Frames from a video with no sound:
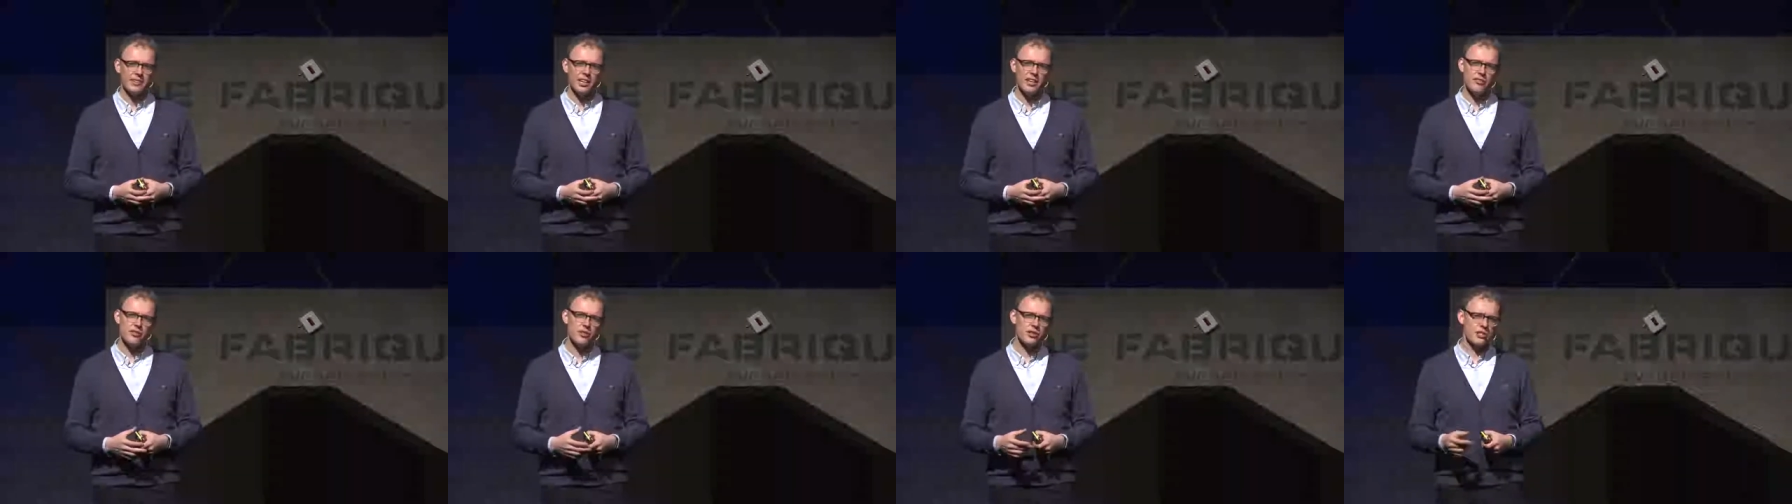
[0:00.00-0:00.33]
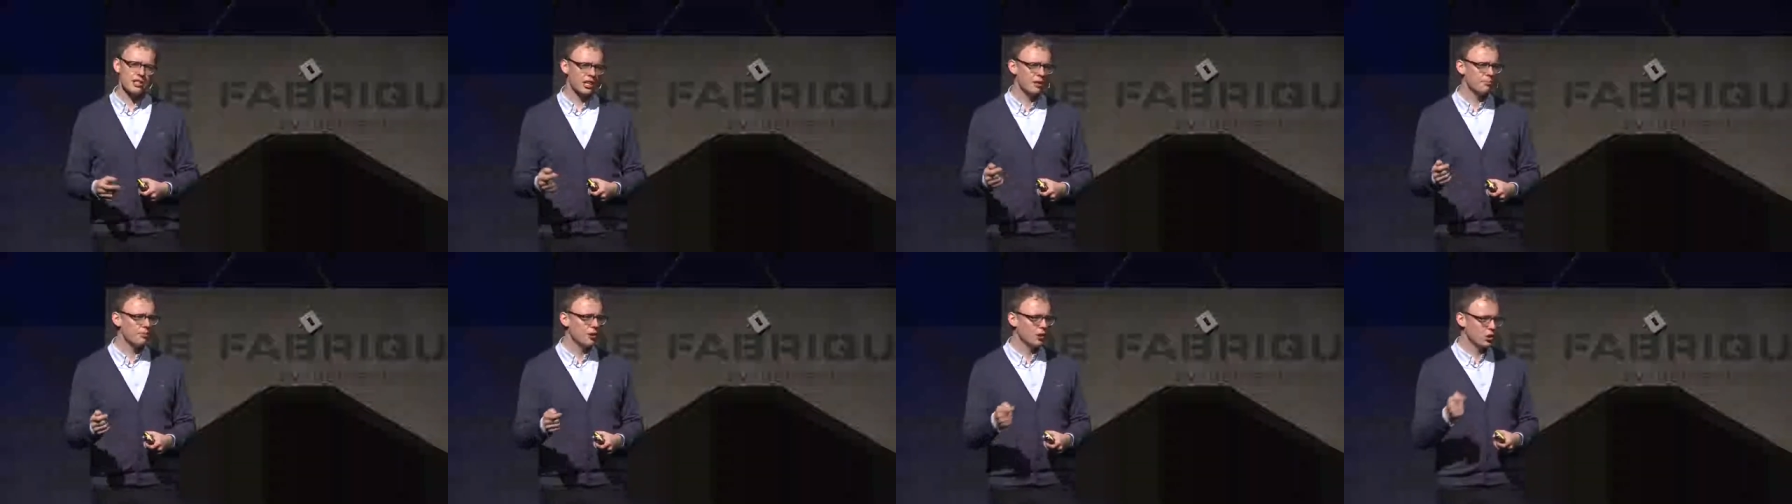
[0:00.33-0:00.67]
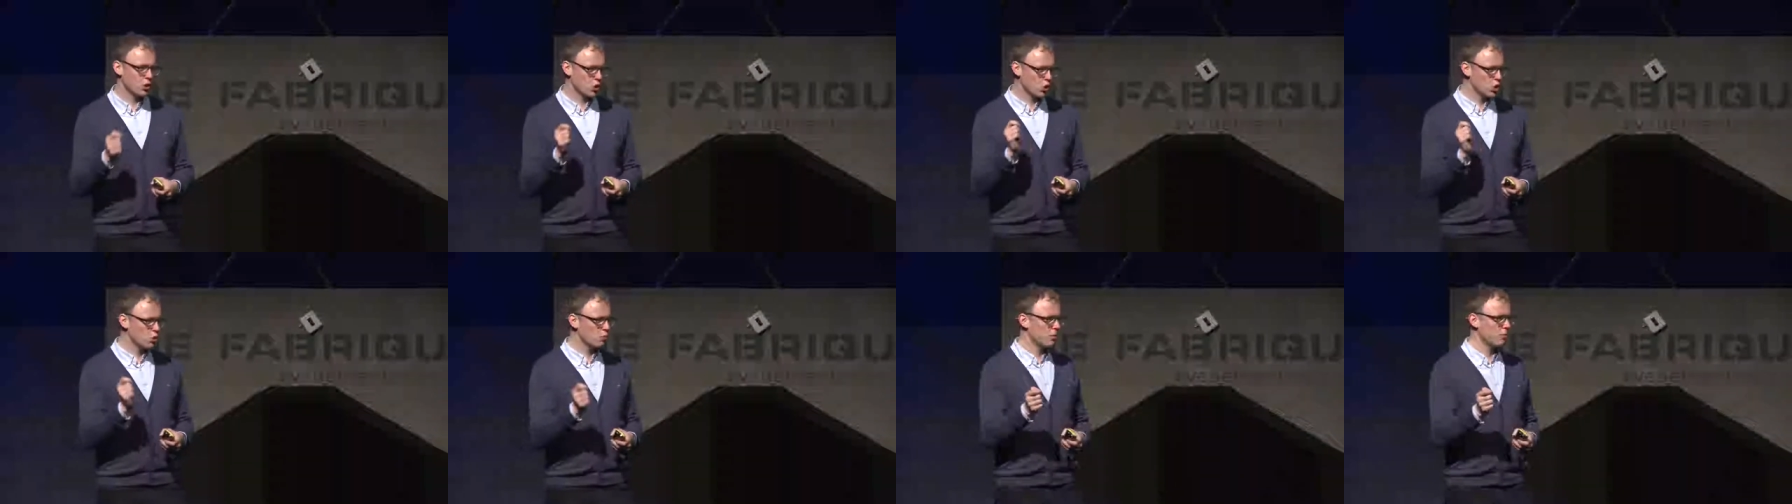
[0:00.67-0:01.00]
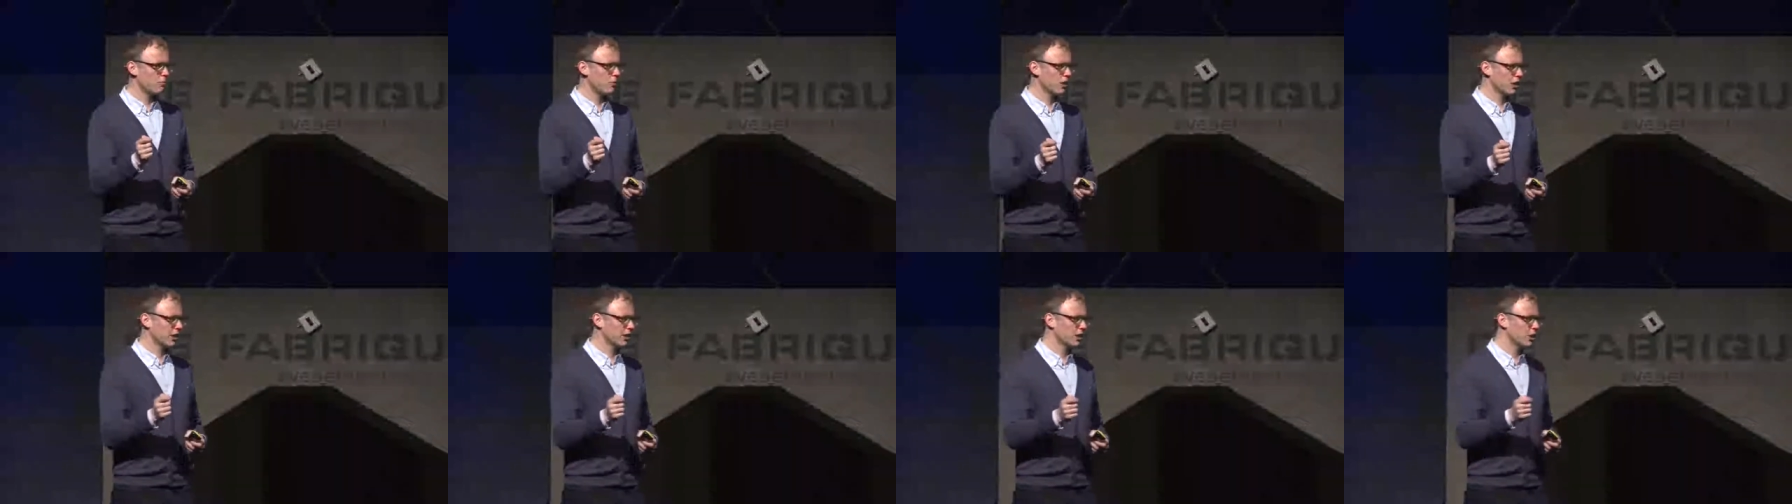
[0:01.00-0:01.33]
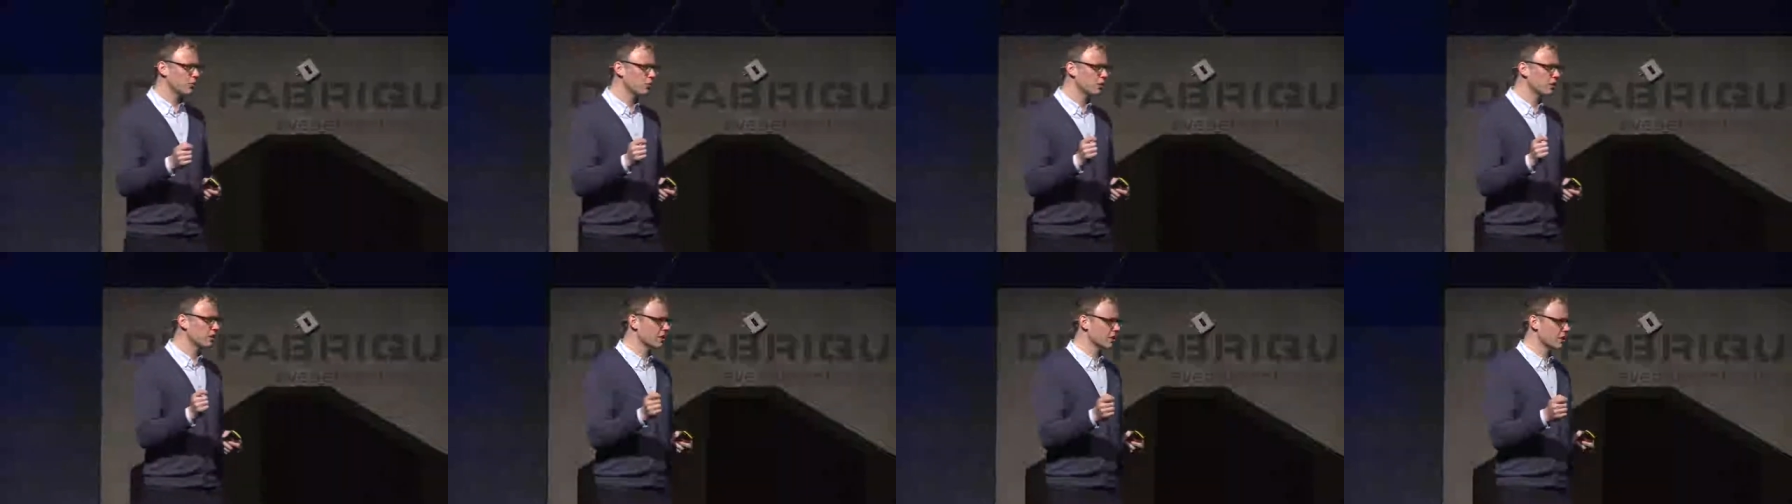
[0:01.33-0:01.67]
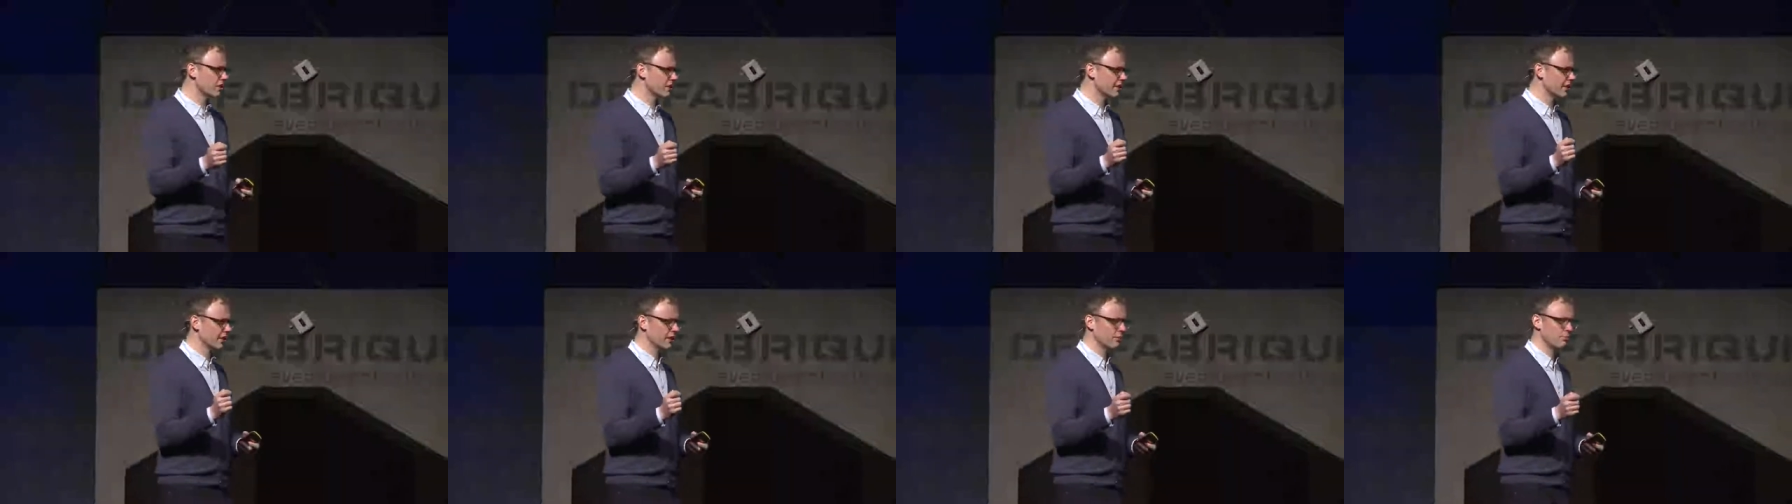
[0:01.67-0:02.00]
if you think about a supermarket, you
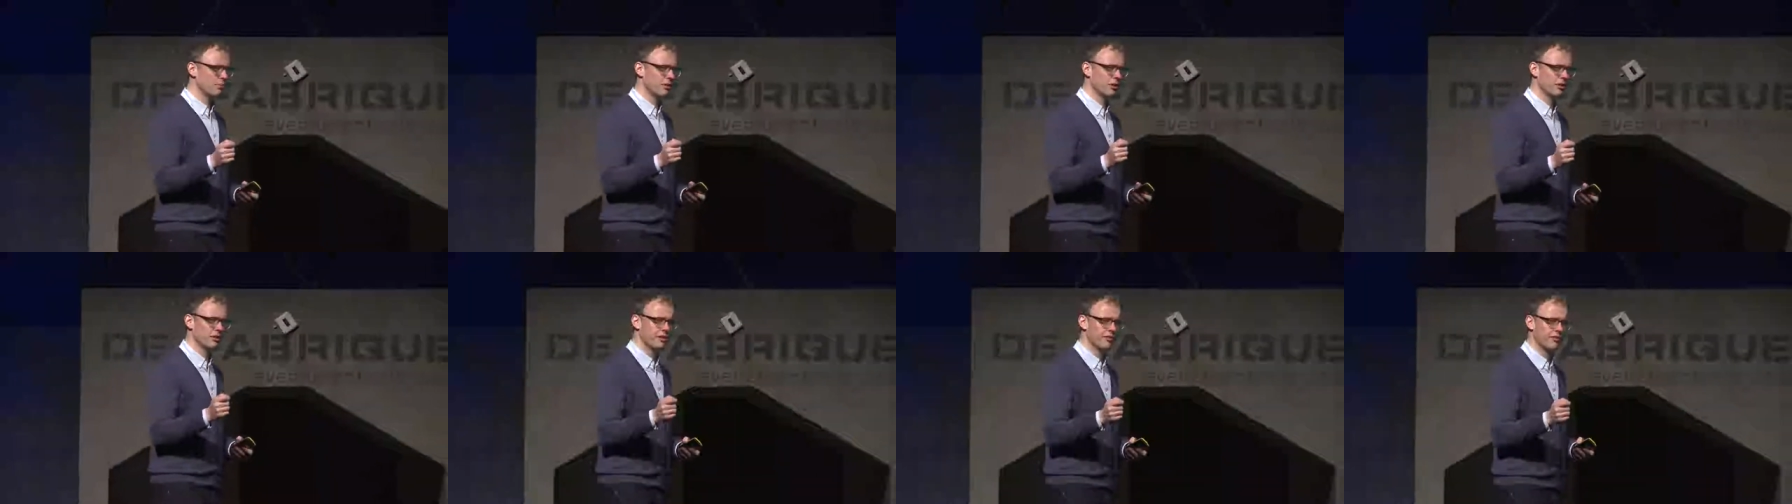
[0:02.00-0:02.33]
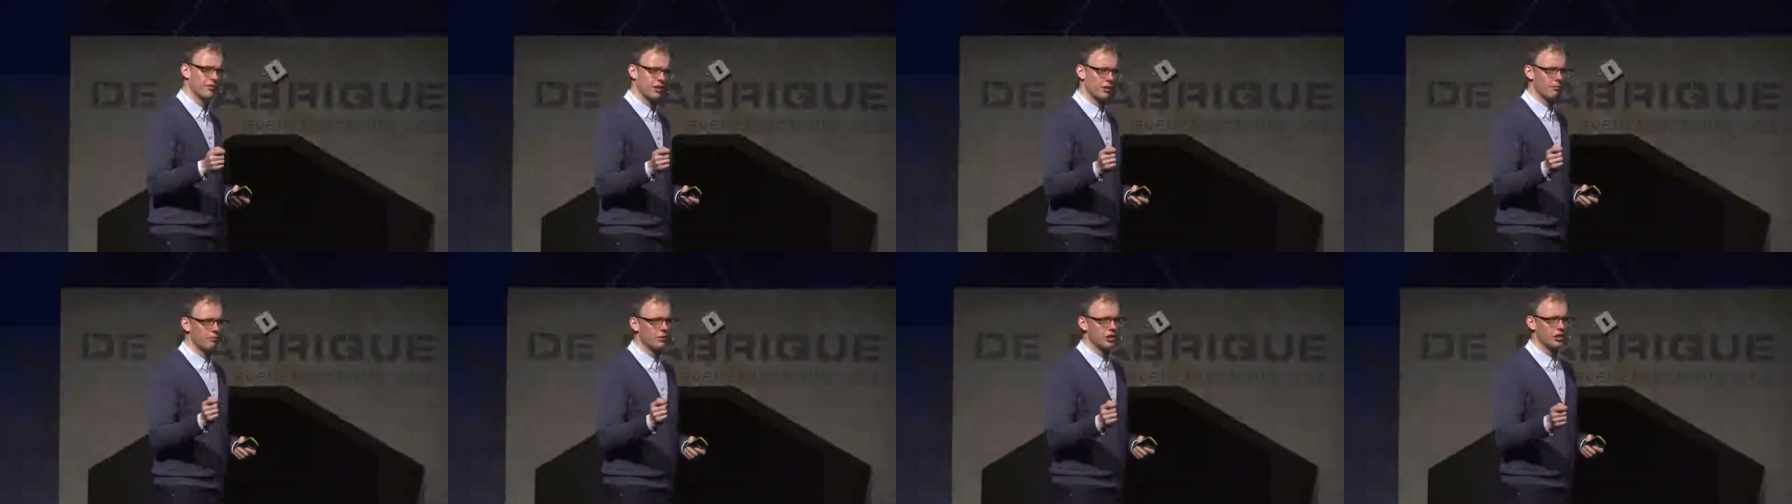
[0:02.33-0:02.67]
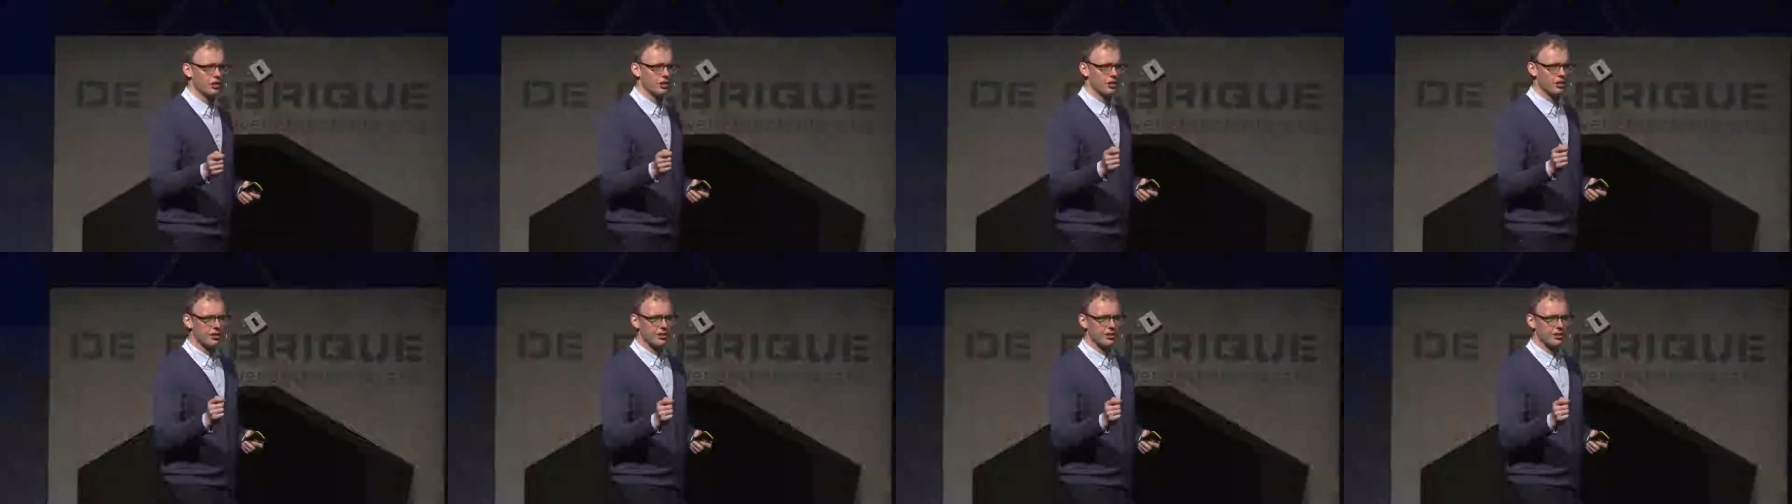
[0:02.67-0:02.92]
wouldn't think about very much